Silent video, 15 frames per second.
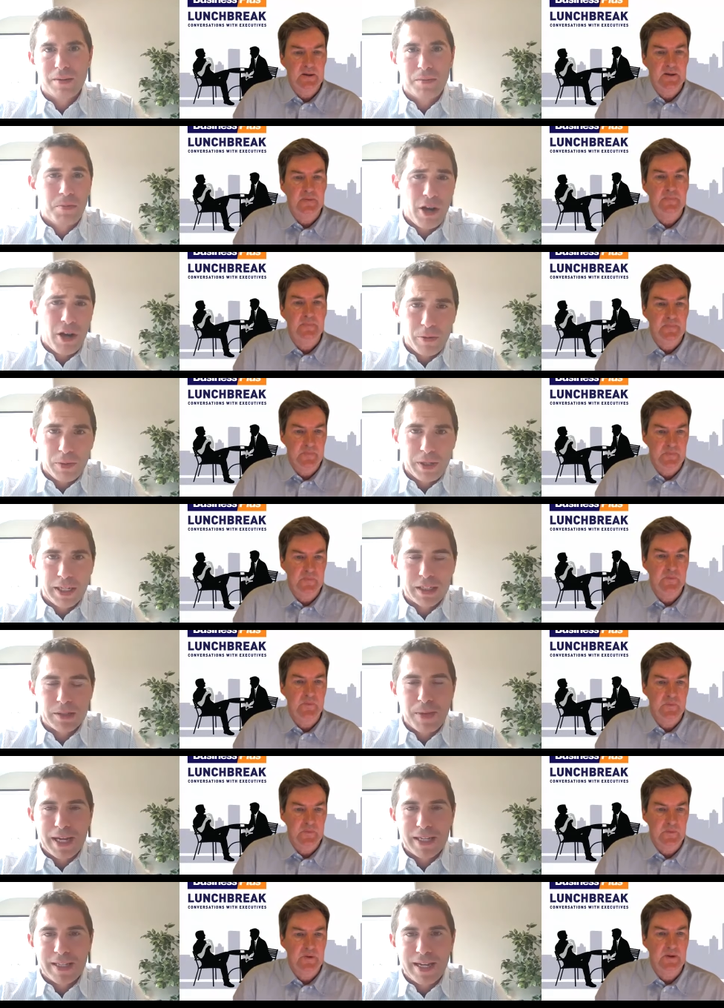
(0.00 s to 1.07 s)
Speaker 1: A buyer will
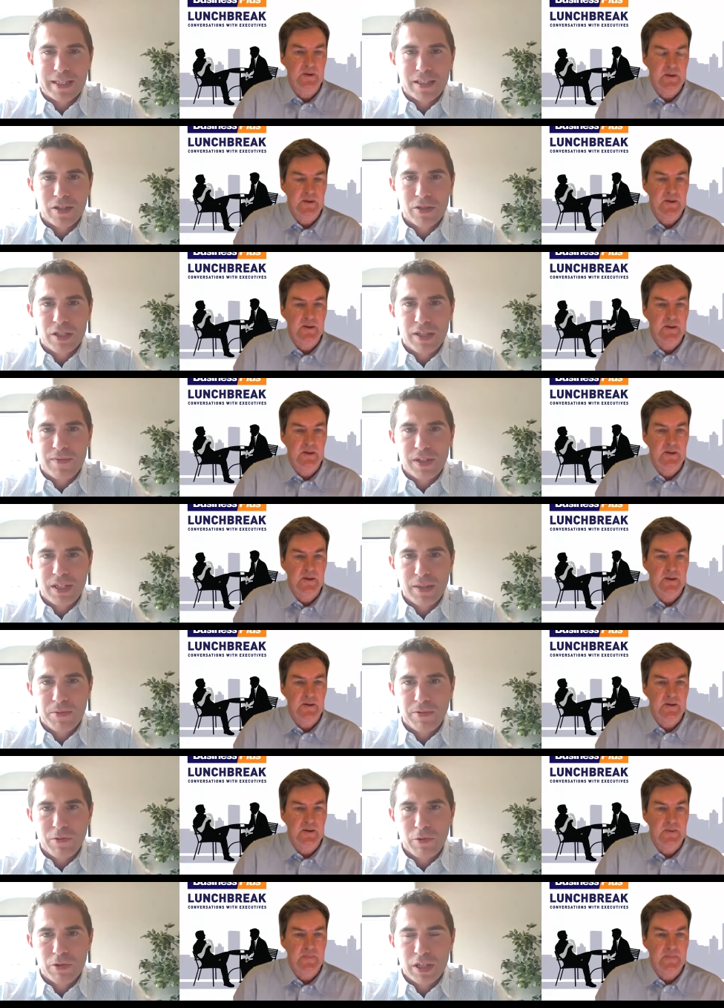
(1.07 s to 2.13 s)
expect exclusivity
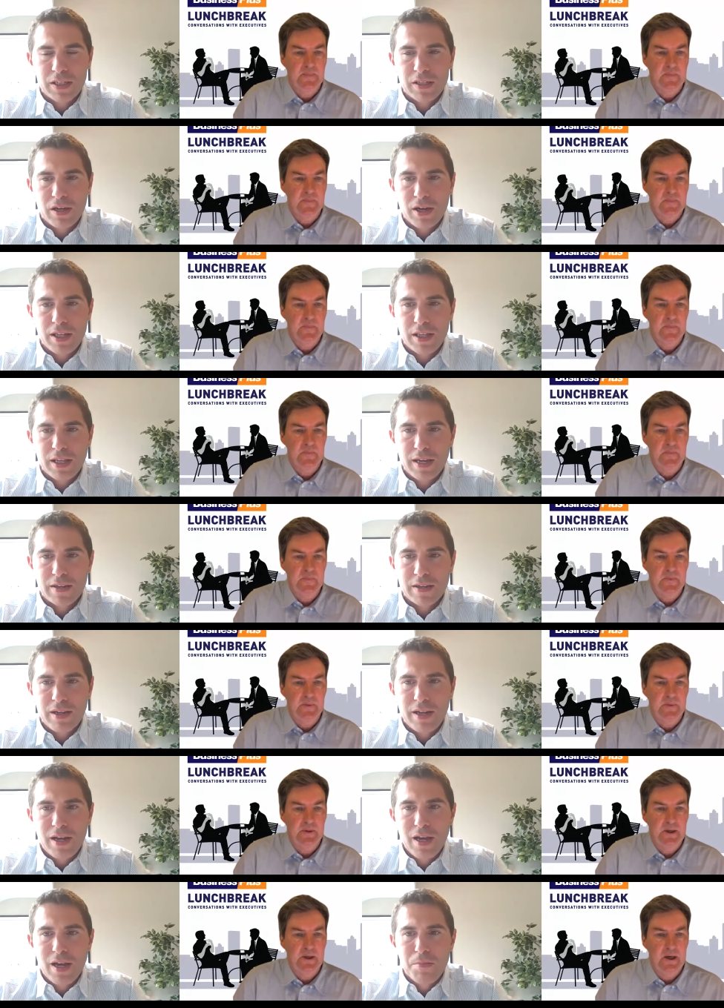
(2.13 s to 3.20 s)
before they sign that.
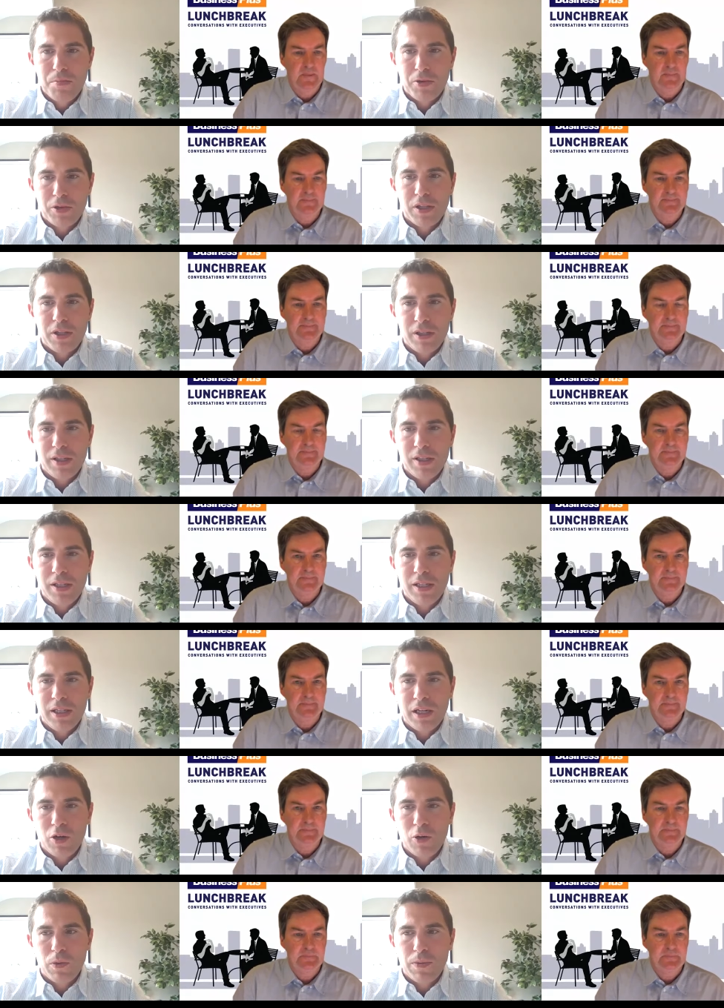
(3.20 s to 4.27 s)
Yeah. But you
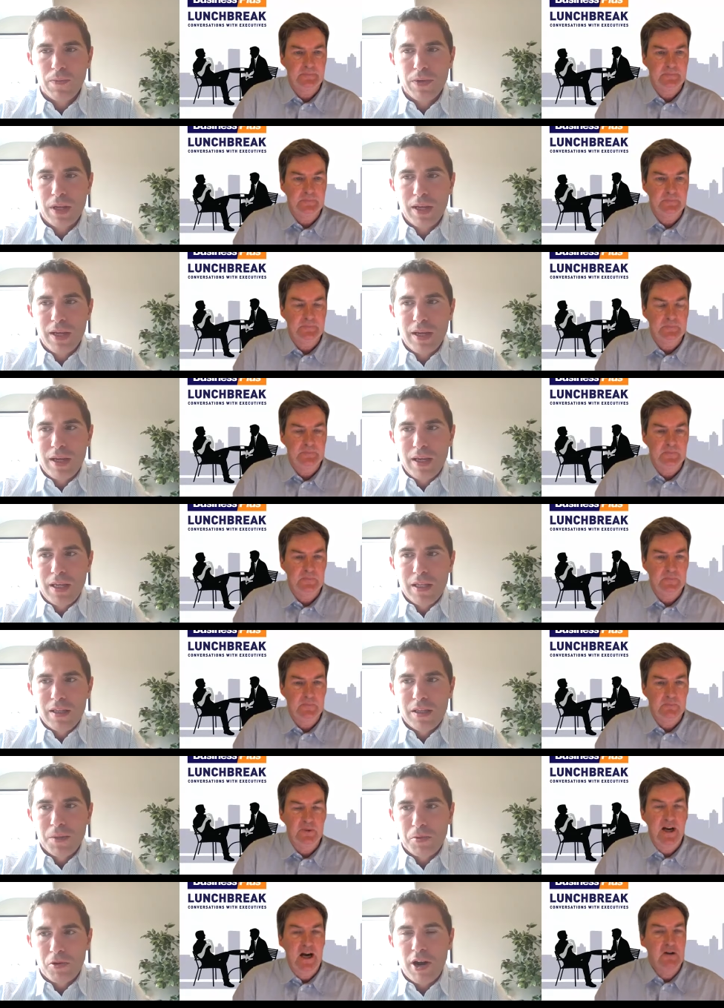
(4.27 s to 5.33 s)
know,
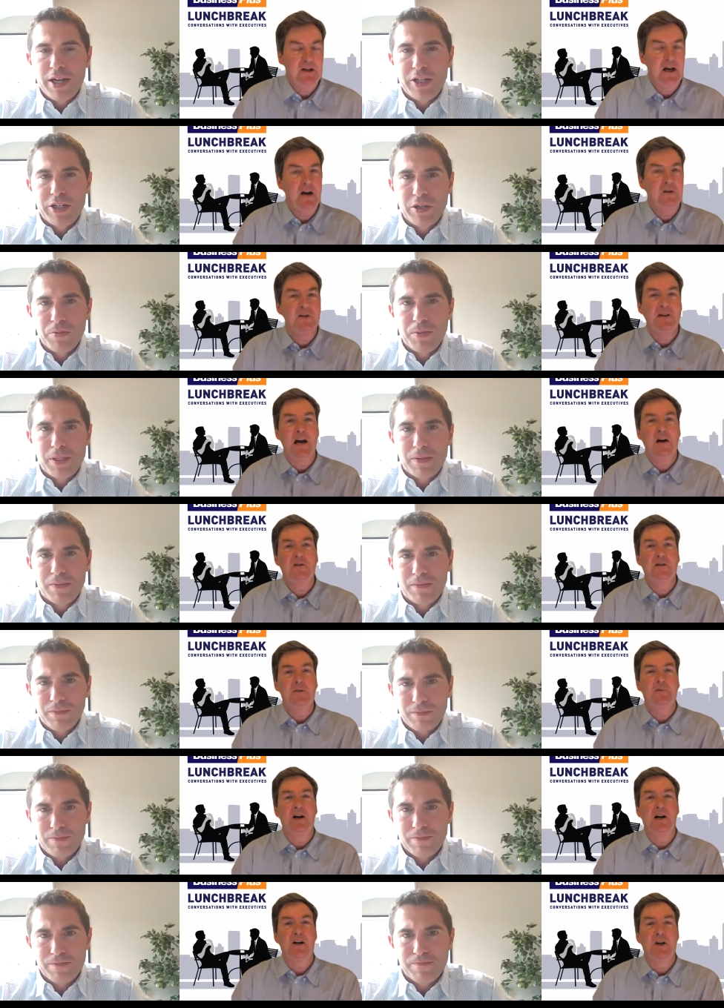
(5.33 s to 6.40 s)
Speaker 2: but how, how does the, how does the
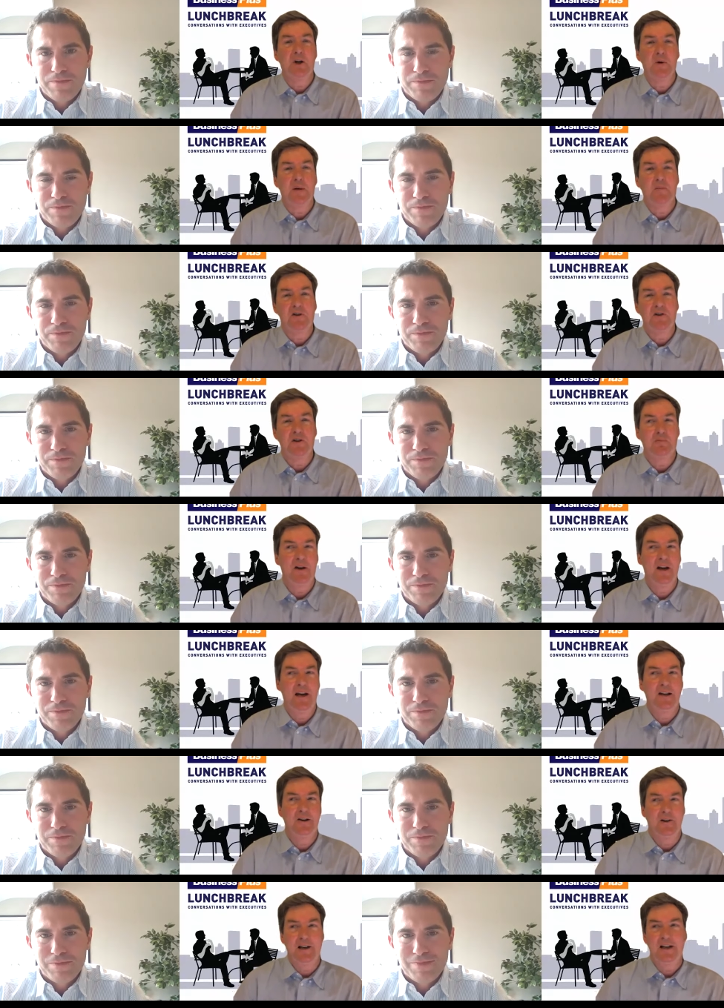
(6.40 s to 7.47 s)
buyer know how much to
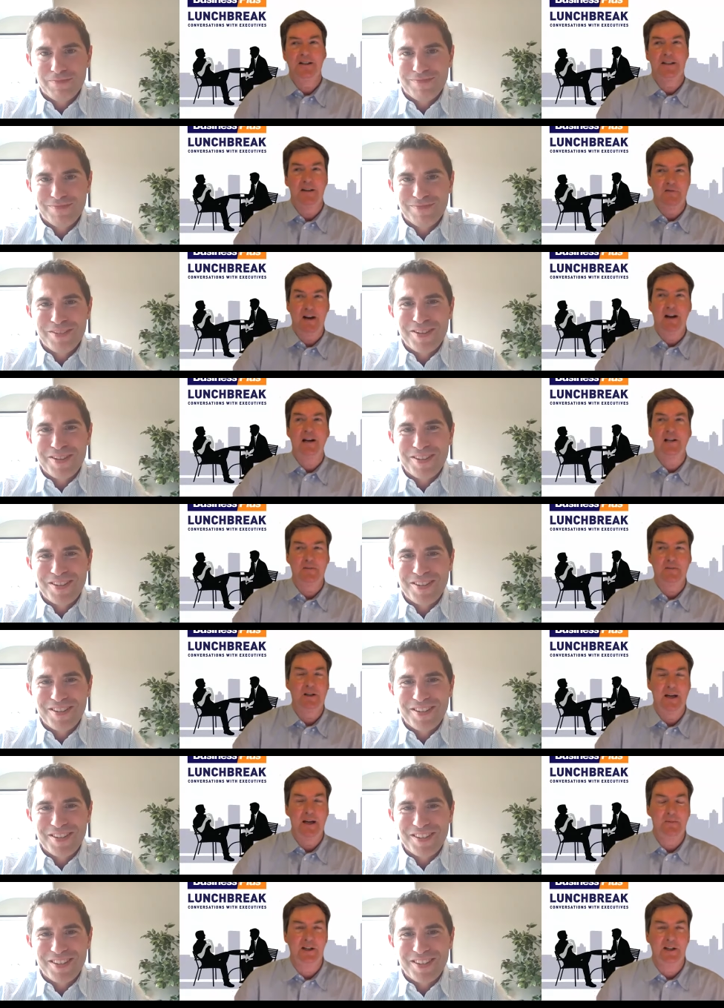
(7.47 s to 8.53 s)
pay unless they've actually
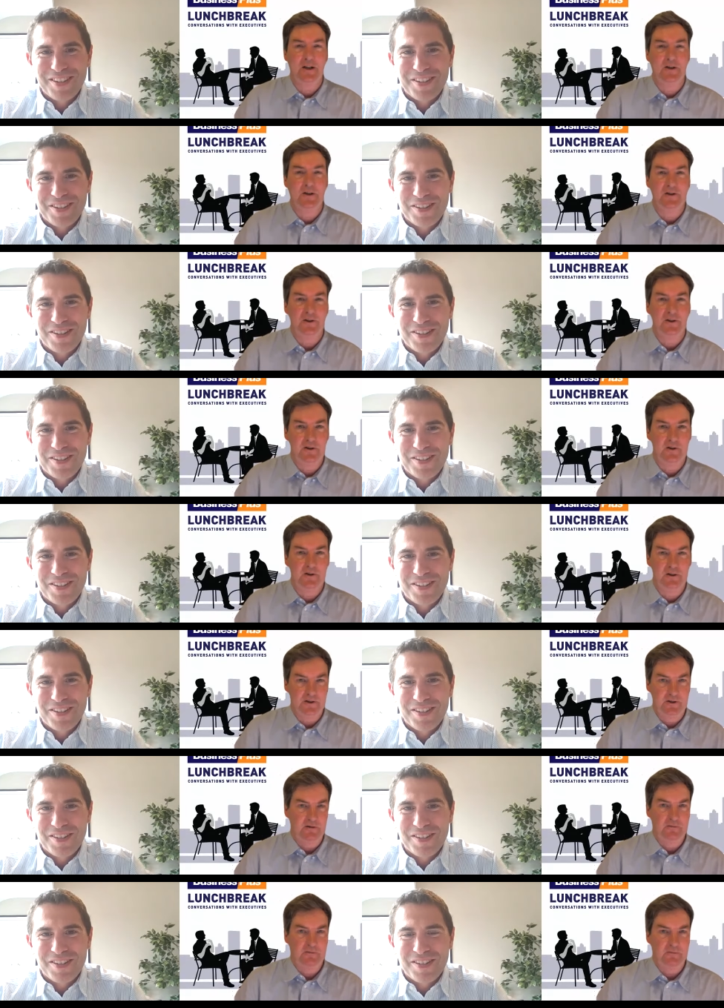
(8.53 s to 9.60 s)
been able to get under the hood?
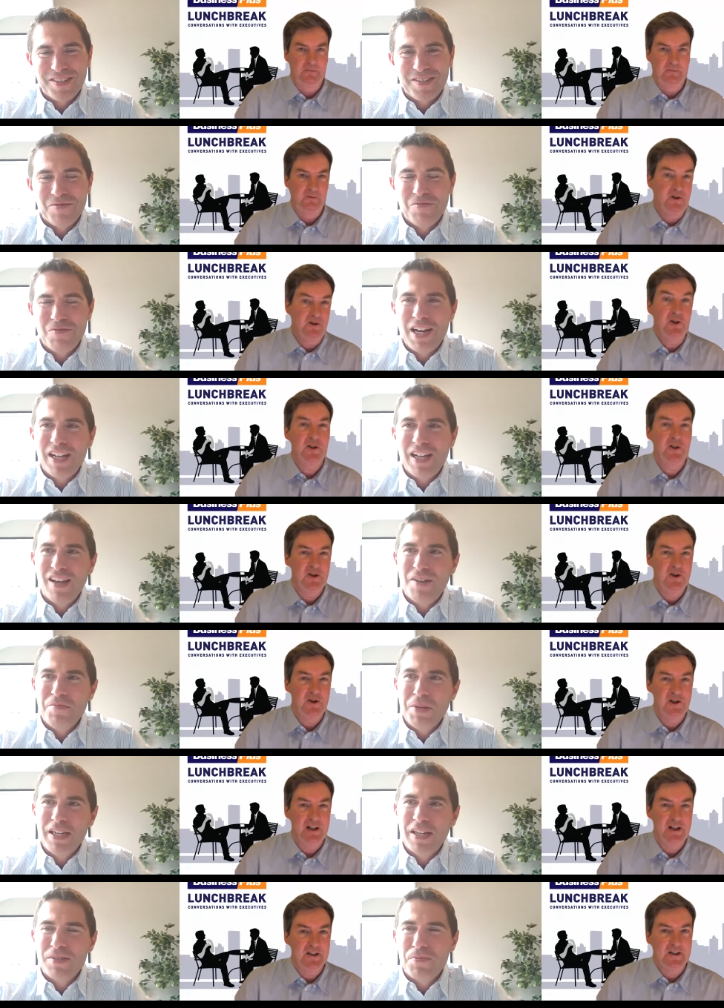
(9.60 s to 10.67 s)
Well, I mean,
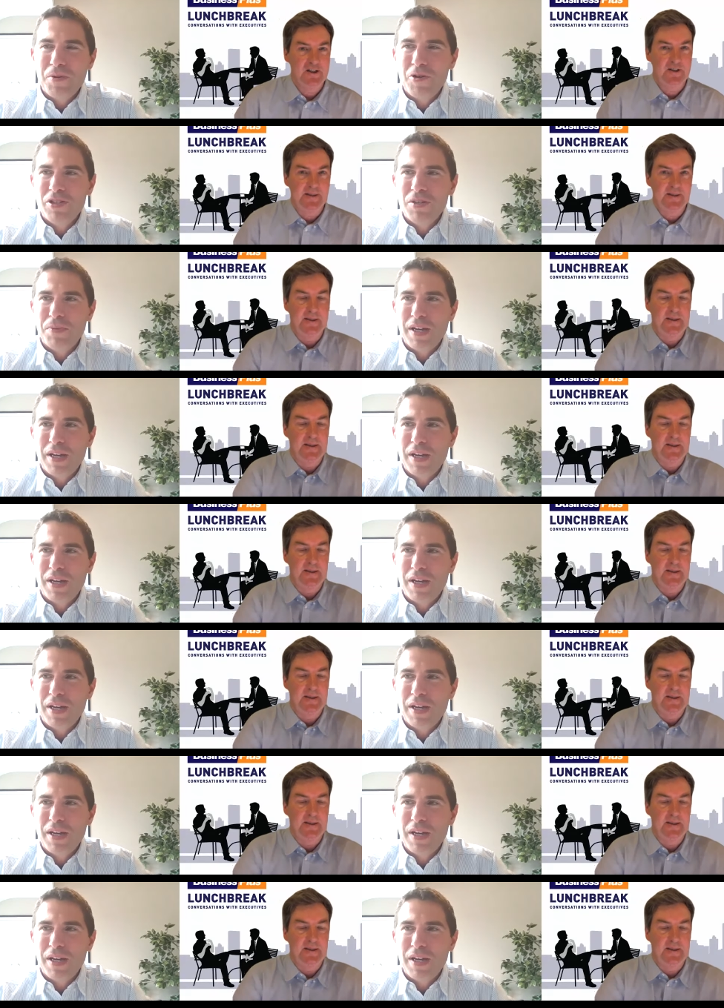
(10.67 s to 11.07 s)
diligence. I suppose